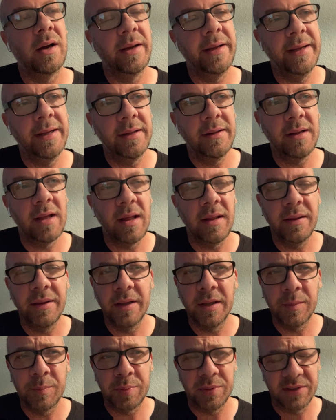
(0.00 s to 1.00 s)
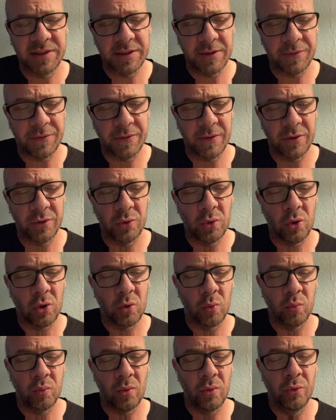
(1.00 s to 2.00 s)
in the Pacific
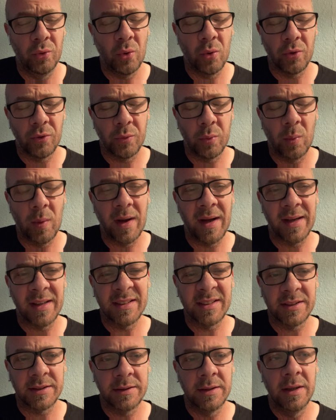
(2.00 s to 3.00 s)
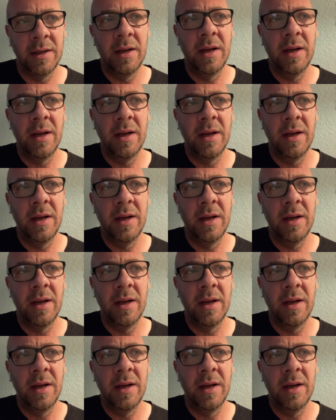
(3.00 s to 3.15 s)
Northwest